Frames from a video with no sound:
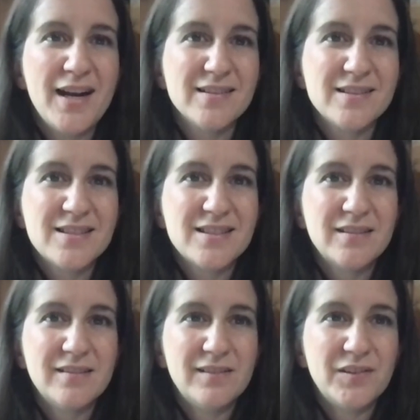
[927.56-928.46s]
When life
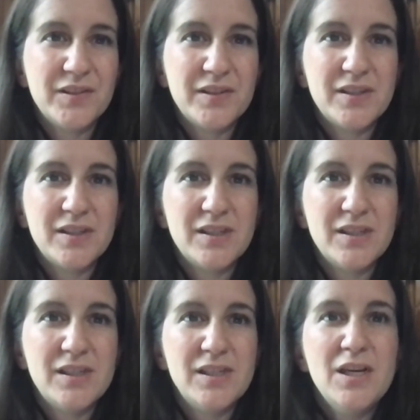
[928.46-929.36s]
isn't going
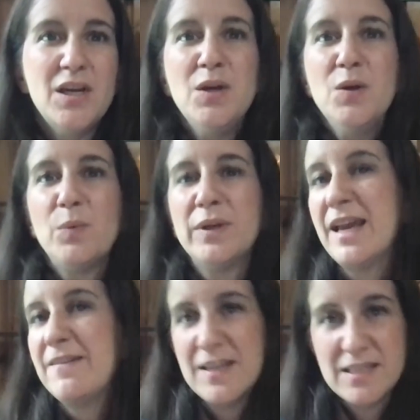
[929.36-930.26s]
how we thought it would,
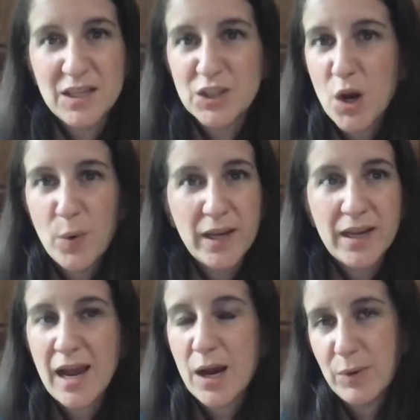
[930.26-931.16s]

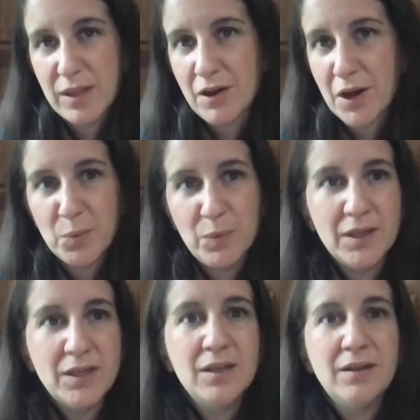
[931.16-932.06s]
when we have
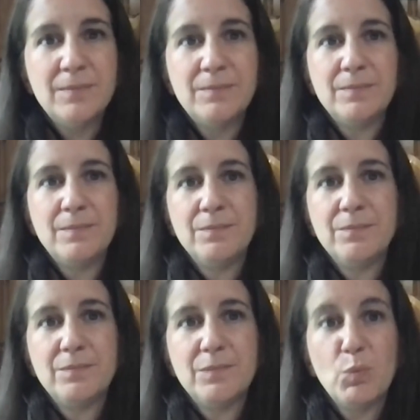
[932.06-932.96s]
hope,
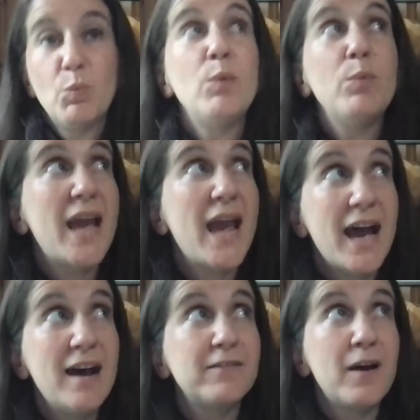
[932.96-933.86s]
and then it's
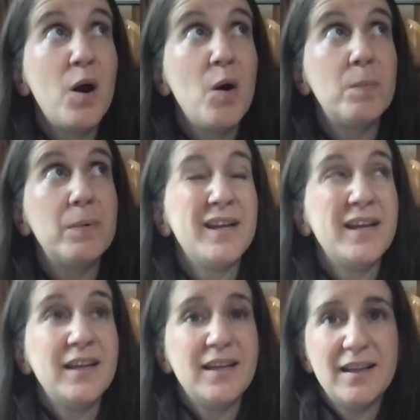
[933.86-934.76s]
dashed,
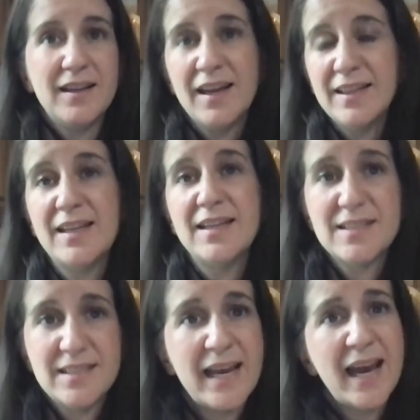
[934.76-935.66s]
and then there's
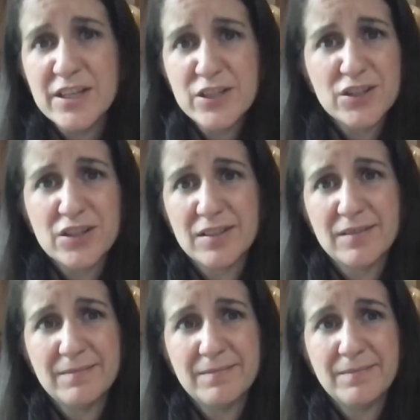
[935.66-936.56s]
hope again,
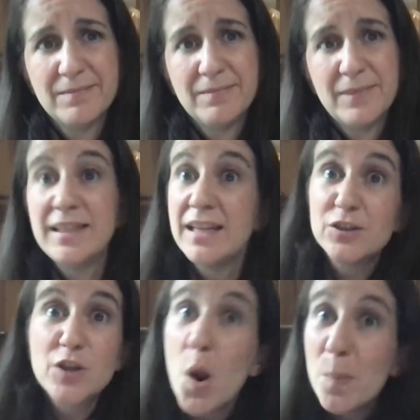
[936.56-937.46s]
and then
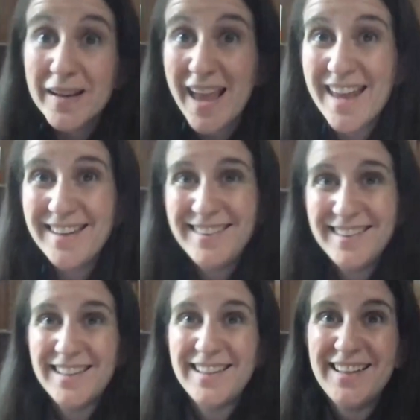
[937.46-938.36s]
it's dashed
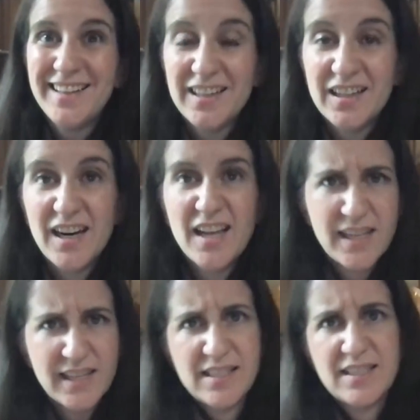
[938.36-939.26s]
again, and then
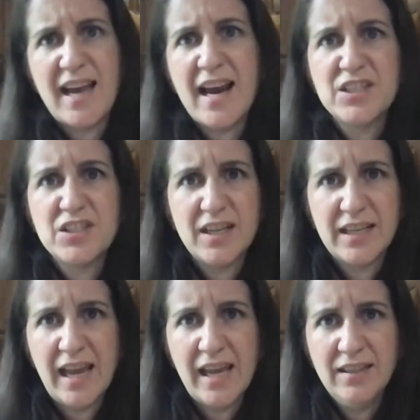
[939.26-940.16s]
a little glimpse of
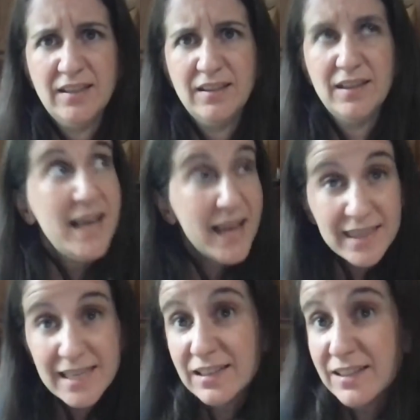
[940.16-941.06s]
hope, and then
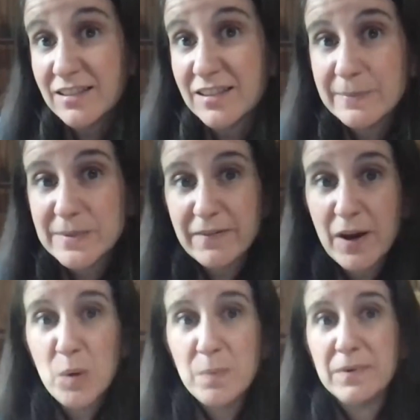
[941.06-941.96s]
it's dashed again.